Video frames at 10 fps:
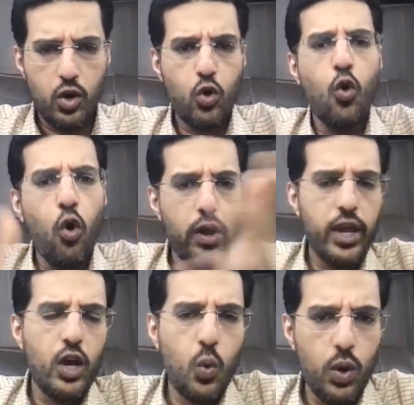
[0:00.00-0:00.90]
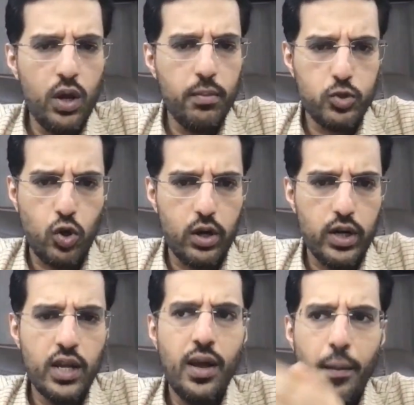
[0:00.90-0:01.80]
Co-equal
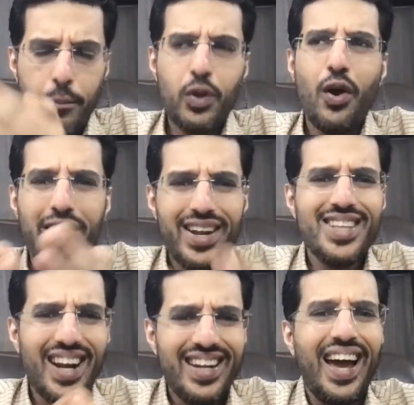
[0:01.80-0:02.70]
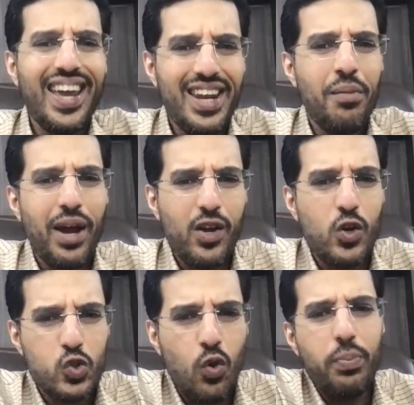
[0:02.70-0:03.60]
majority. Minorities are tiny
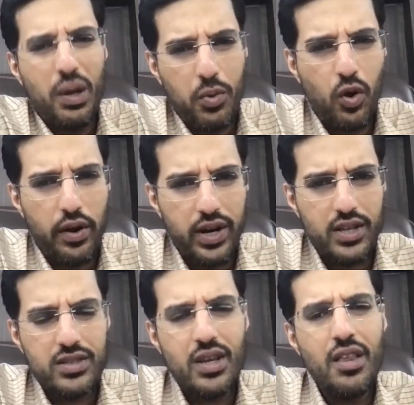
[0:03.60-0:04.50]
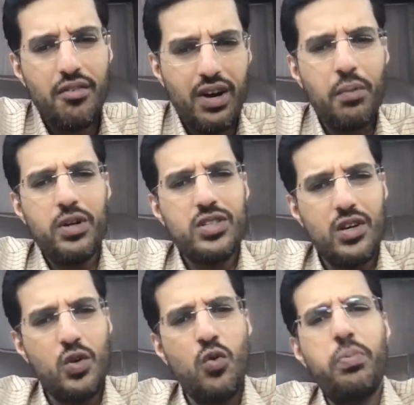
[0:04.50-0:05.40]
microscopic minorities.
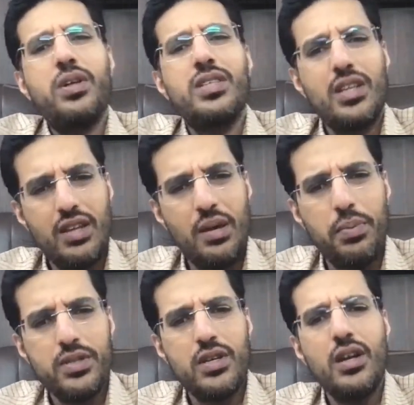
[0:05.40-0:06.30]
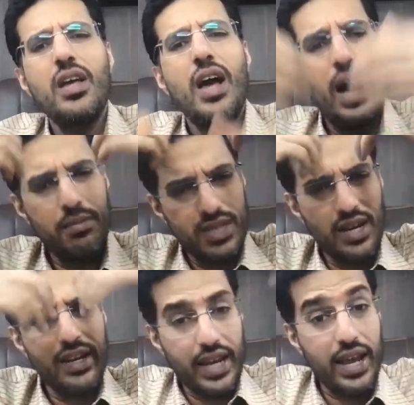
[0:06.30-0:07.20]
1%, 2%, 3%. I'm
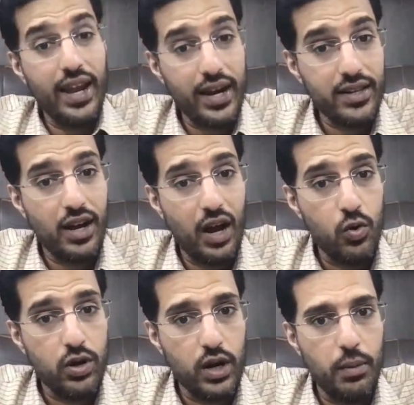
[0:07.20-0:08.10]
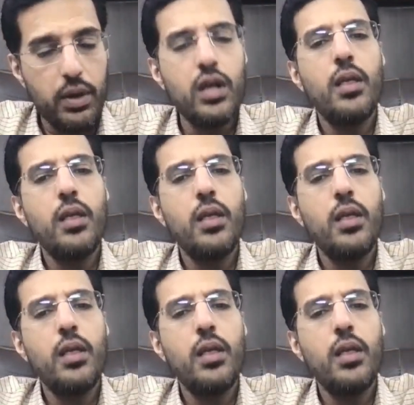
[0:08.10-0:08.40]
saying 10 at the outer limit.